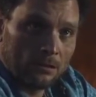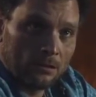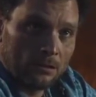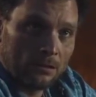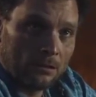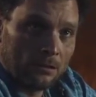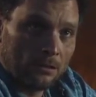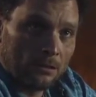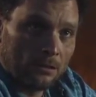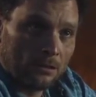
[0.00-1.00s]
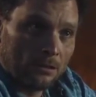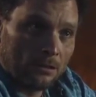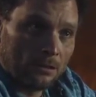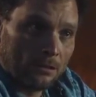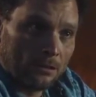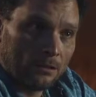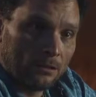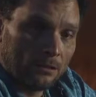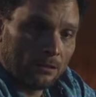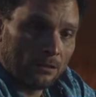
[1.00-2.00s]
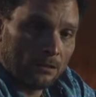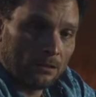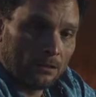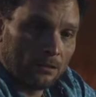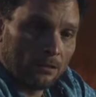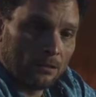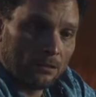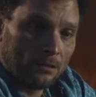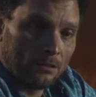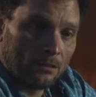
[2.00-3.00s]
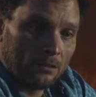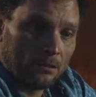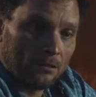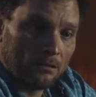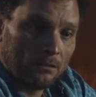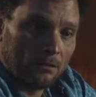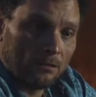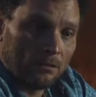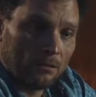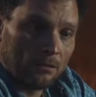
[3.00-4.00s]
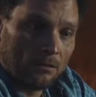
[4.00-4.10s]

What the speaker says: [no speech]